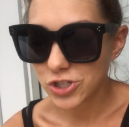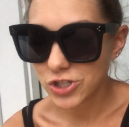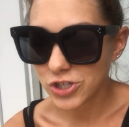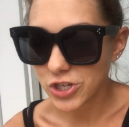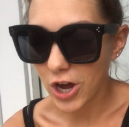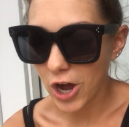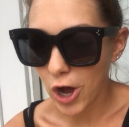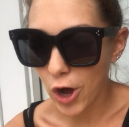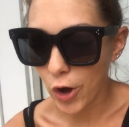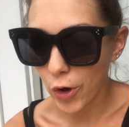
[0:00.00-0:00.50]

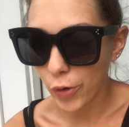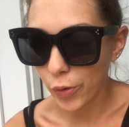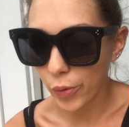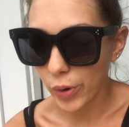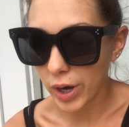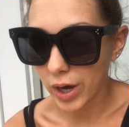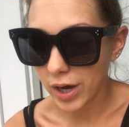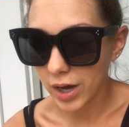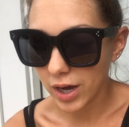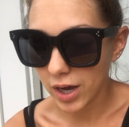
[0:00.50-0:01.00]

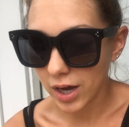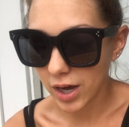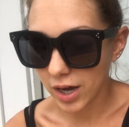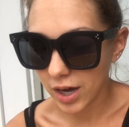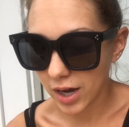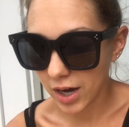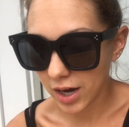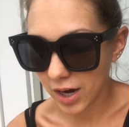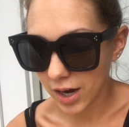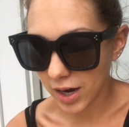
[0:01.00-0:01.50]
So
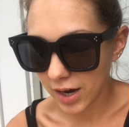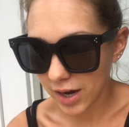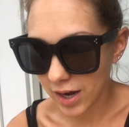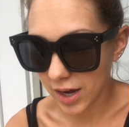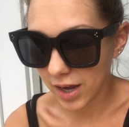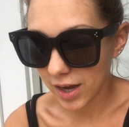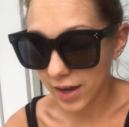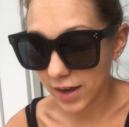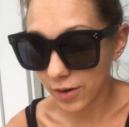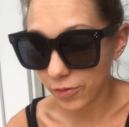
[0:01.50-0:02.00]

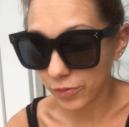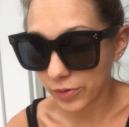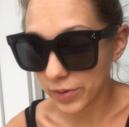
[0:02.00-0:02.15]
it